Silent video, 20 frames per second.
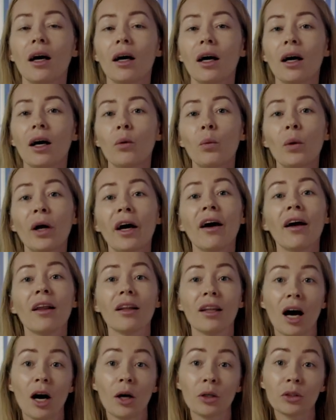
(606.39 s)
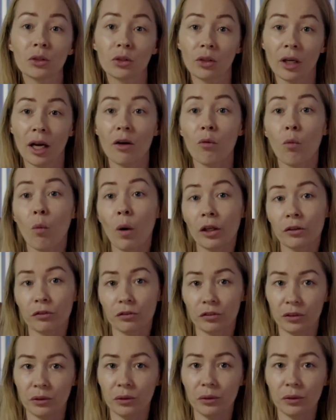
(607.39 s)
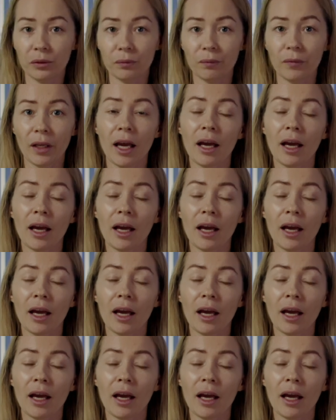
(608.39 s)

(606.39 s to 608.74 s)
were allowed to have one fruit.